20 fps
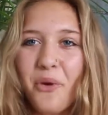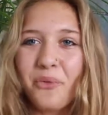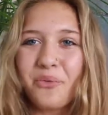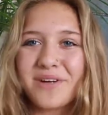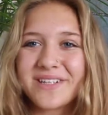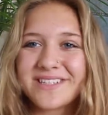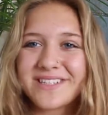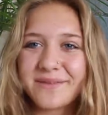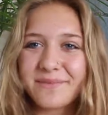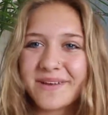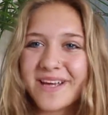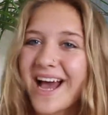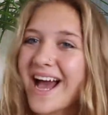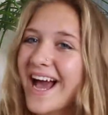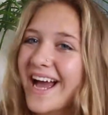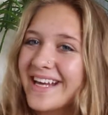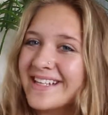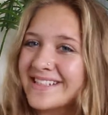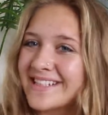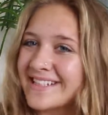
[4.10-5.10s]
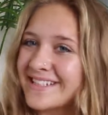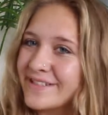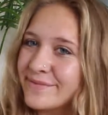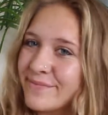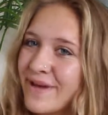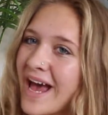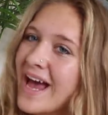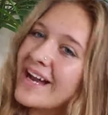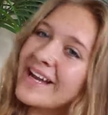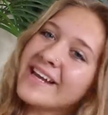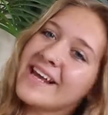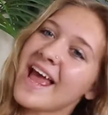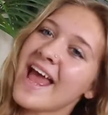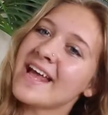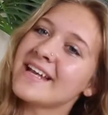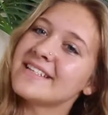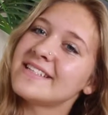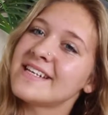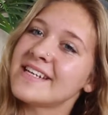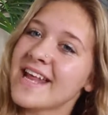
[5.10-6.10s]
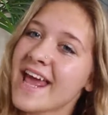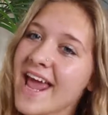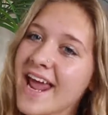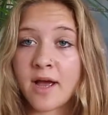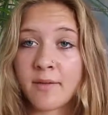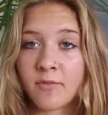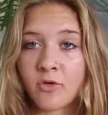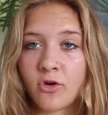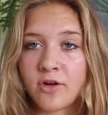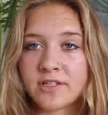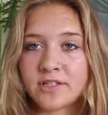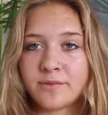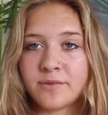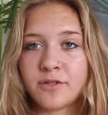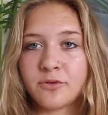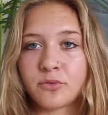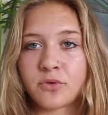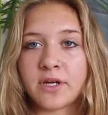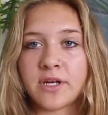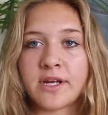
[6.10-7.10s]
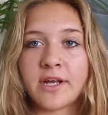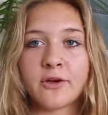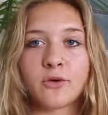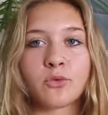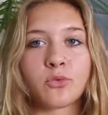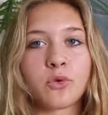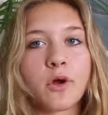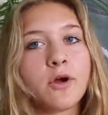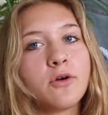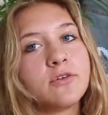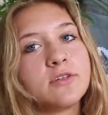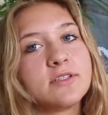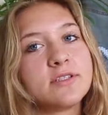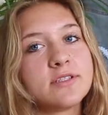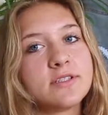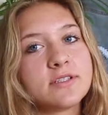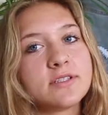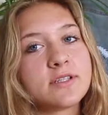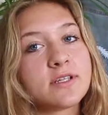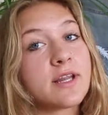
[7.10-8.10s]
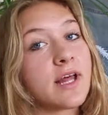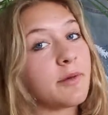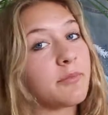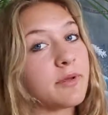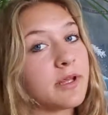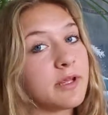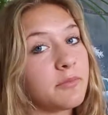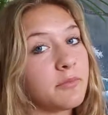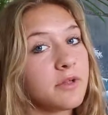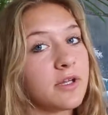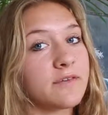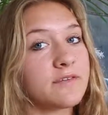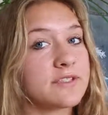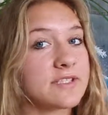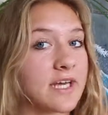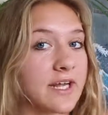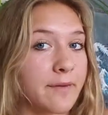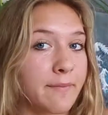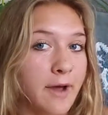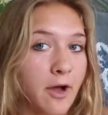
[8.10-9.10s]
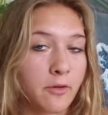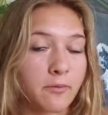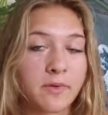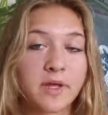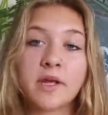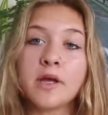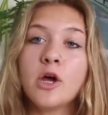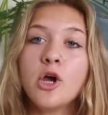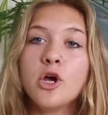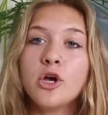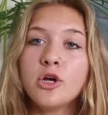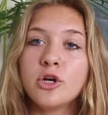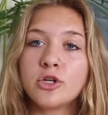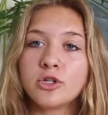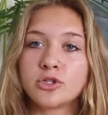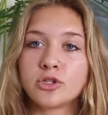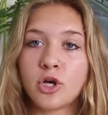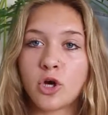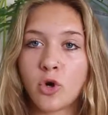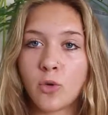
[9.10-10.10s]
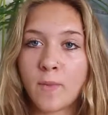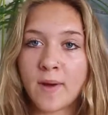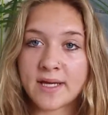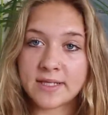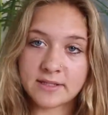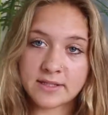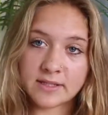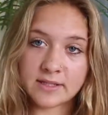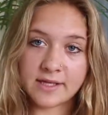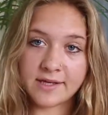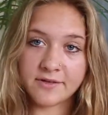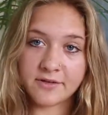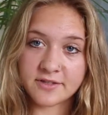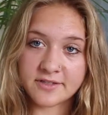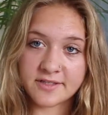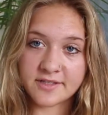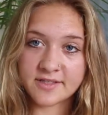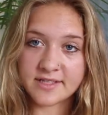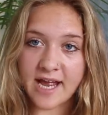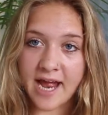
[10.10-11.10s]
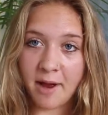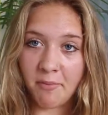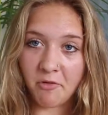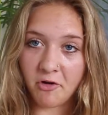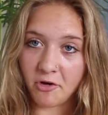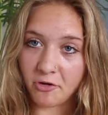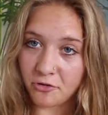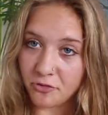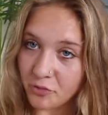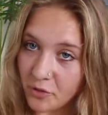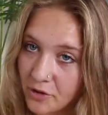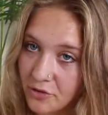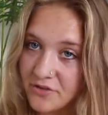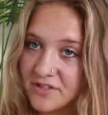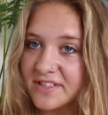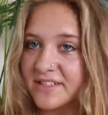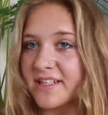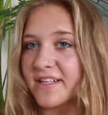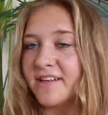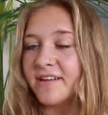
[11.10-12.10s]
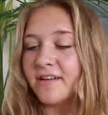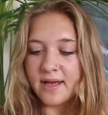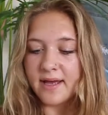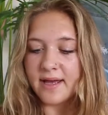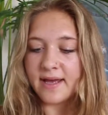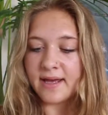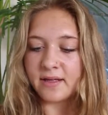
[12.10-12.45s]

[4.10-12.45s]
What's up guys, it's Maddie and today I'm going to be reading roasts that people have said about me. So basically there's this app called Roasted.